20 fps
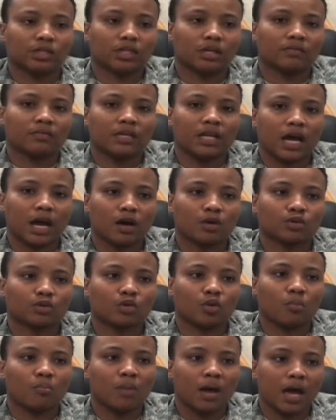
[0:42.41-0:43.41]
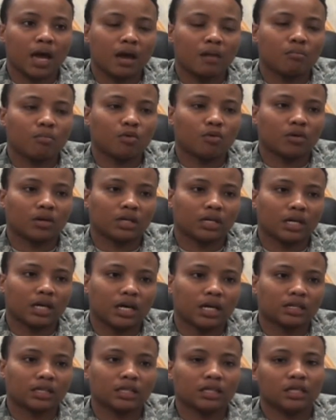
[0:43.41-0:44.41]
yourself down so bad morally
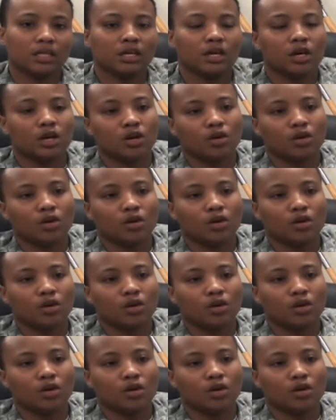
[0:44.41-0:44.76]
and ethically.